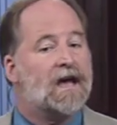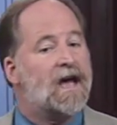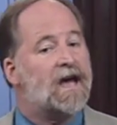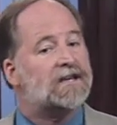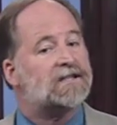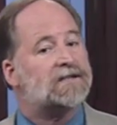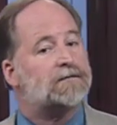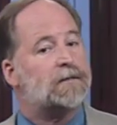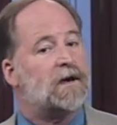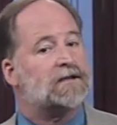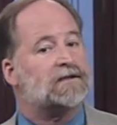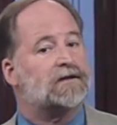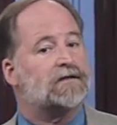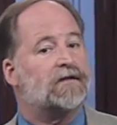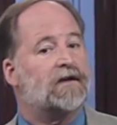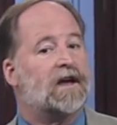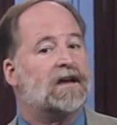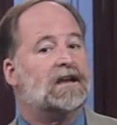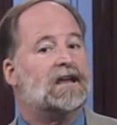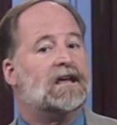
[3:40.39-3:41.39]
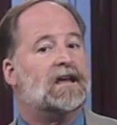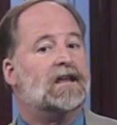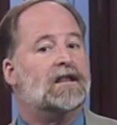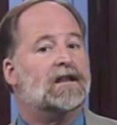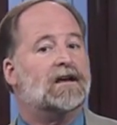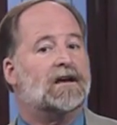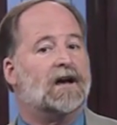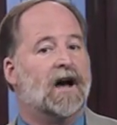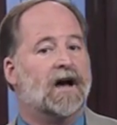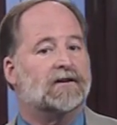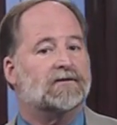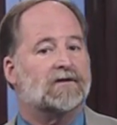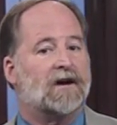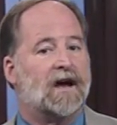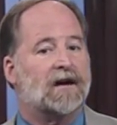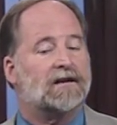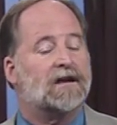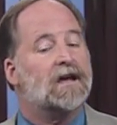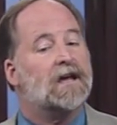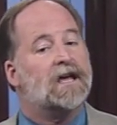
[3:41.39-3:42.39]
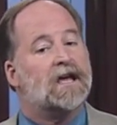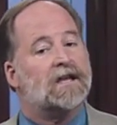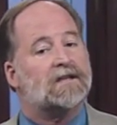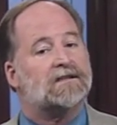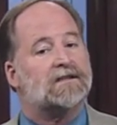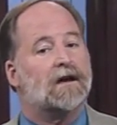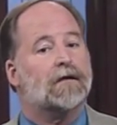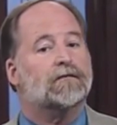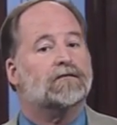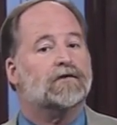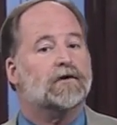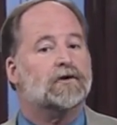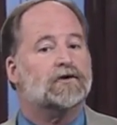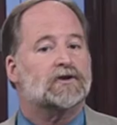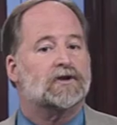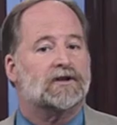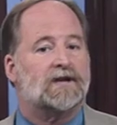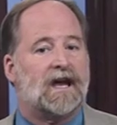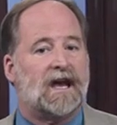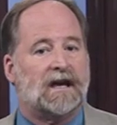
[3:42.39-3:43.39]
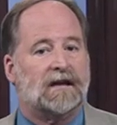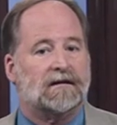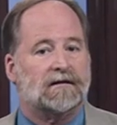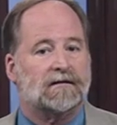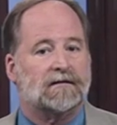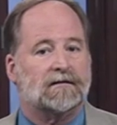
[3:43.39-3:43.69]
as specified in the contract at some future date.